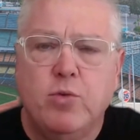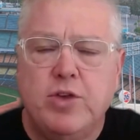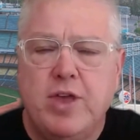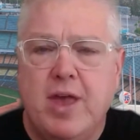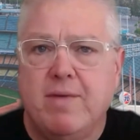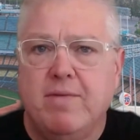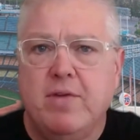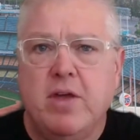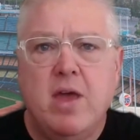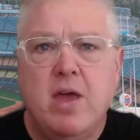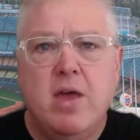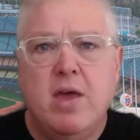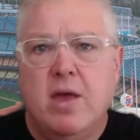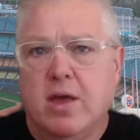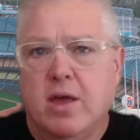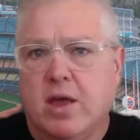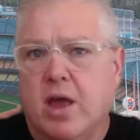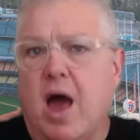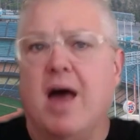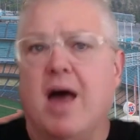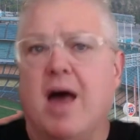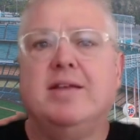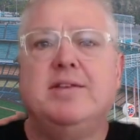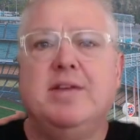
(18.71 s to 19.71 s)
We have
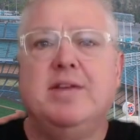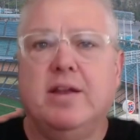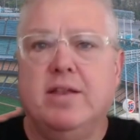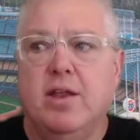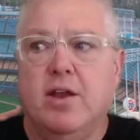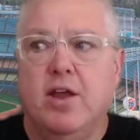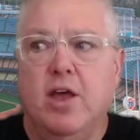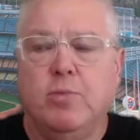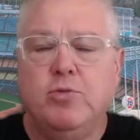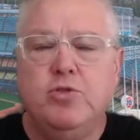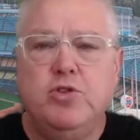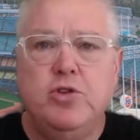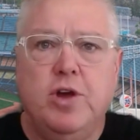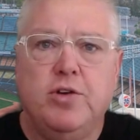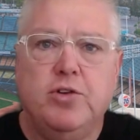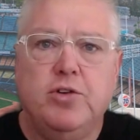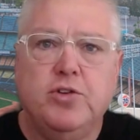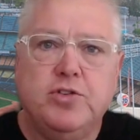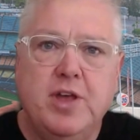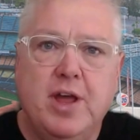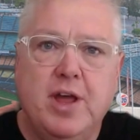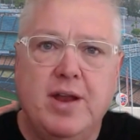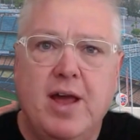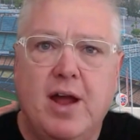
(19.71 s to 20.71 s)
content that helps you
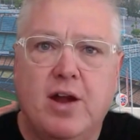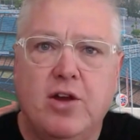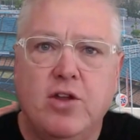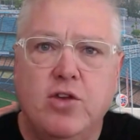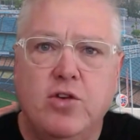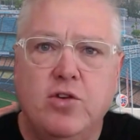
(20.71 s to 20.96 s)
understand how